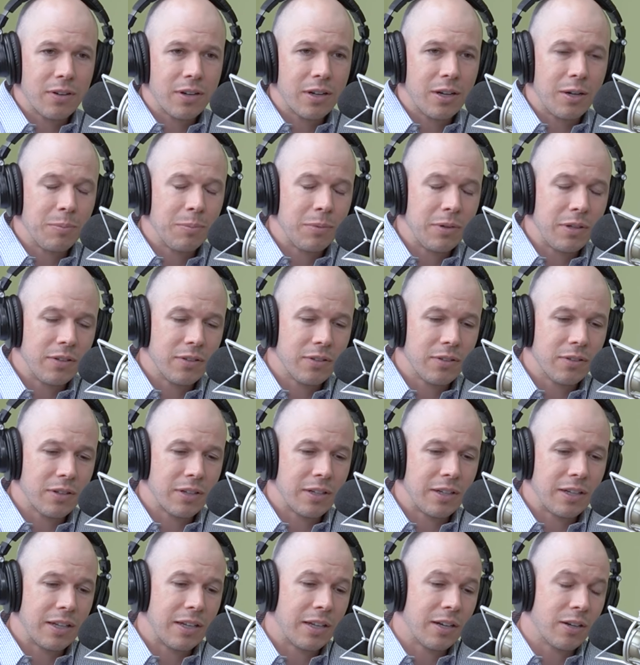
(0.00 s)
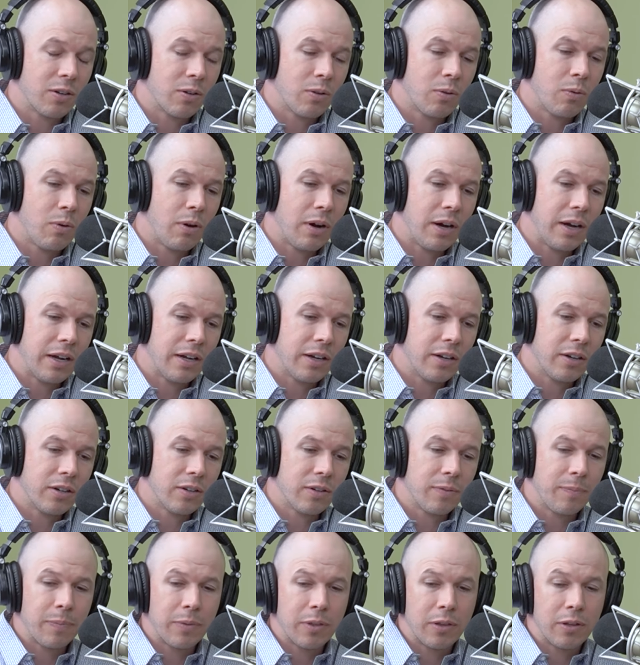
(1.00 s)
If your company is looking to get
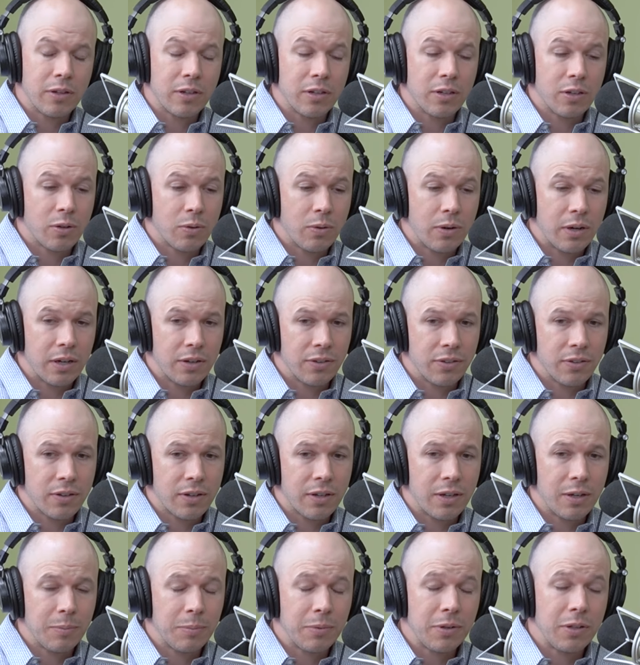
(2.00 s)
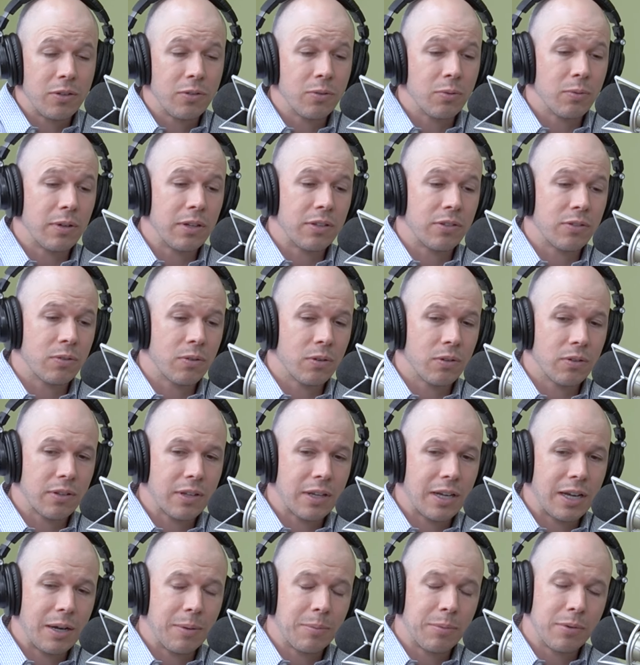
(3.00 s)
acquired, looking to acquire other companies, raise
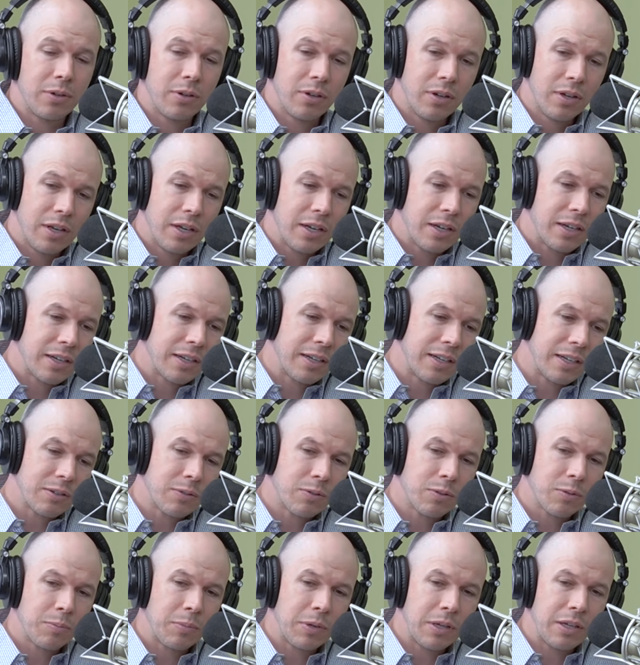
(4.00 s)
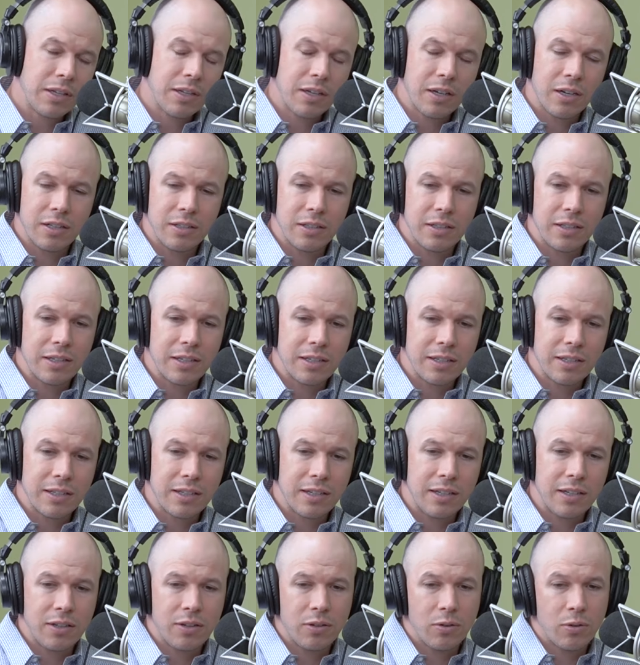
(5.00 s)
growth capital, connect with me on
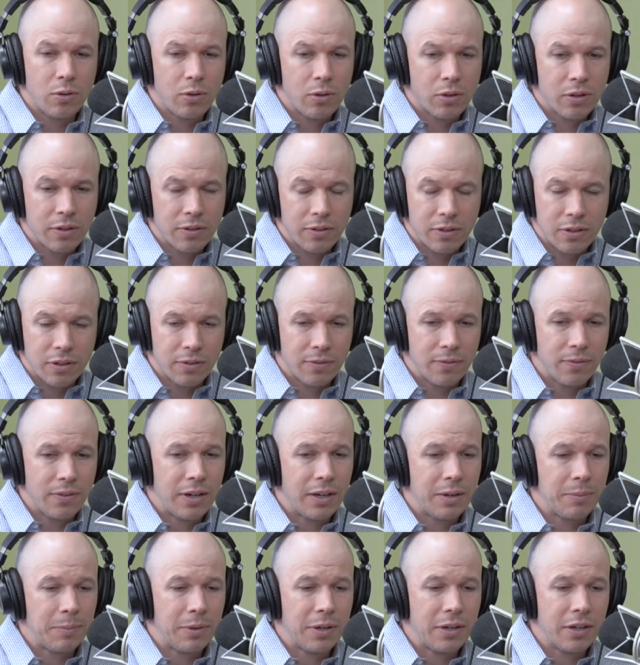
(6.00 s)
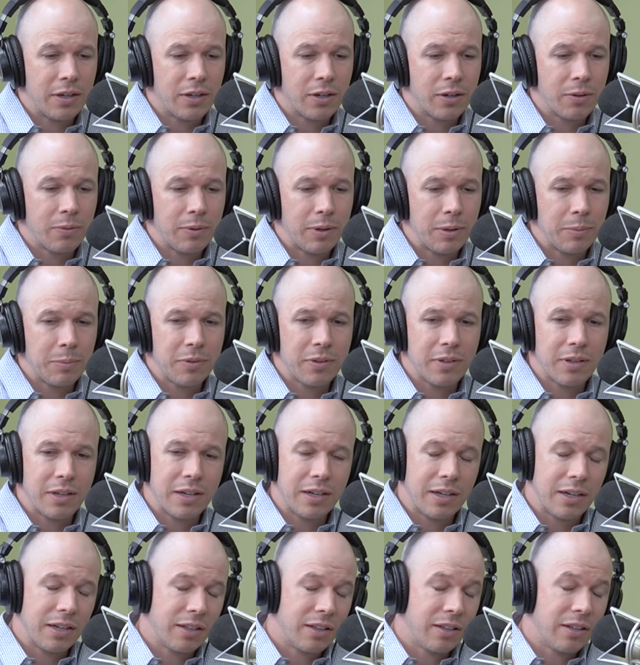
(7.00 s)
LinkedIn or you know find me on our
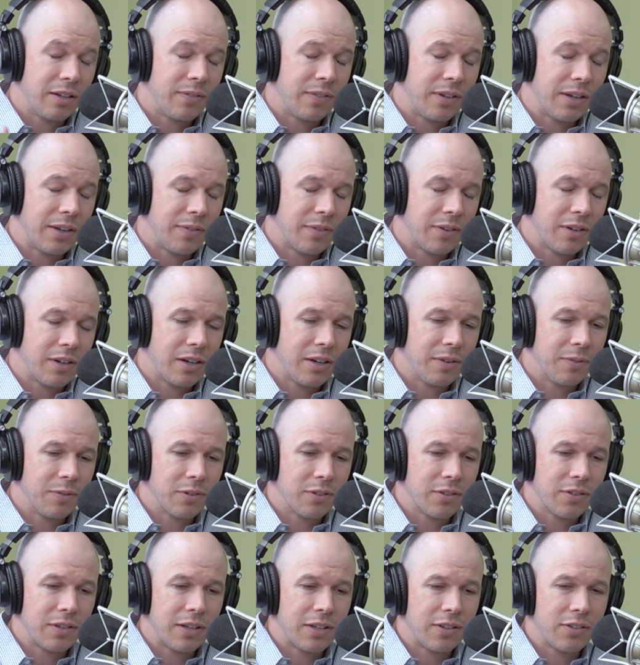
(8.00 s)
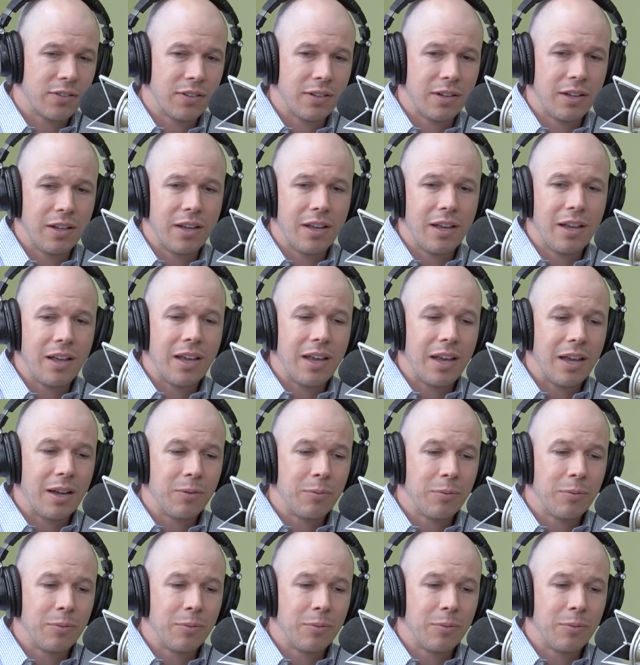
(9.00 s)
website. I'd love to have a conversation.